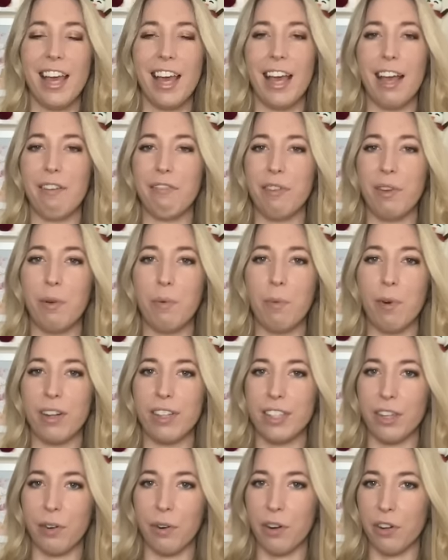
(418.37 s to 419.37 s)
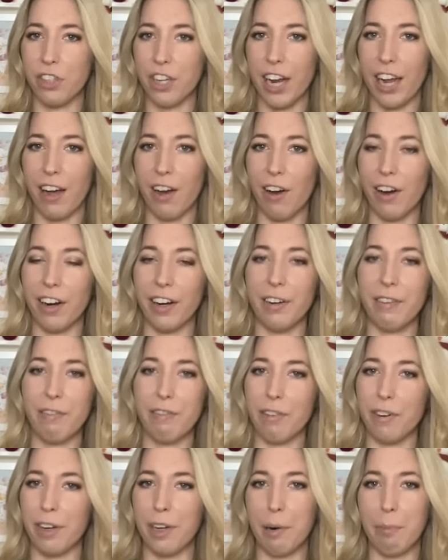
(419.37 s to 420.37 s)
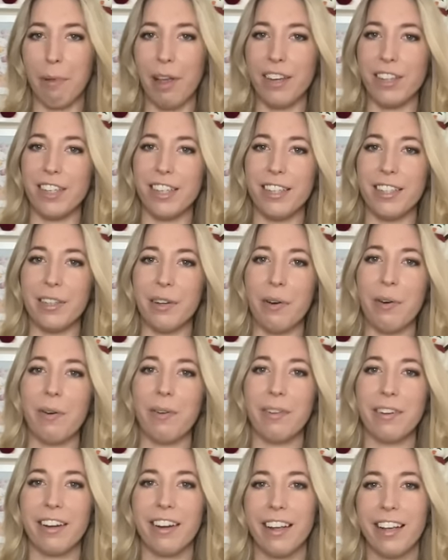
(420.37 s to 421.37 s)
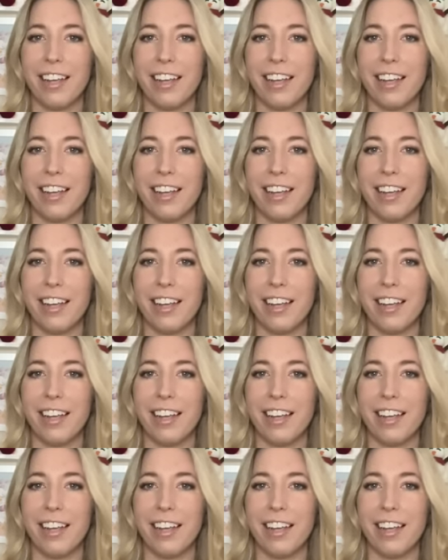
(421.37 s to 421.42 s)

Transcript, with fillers: if you you want to crochet a heart for your plushies to hold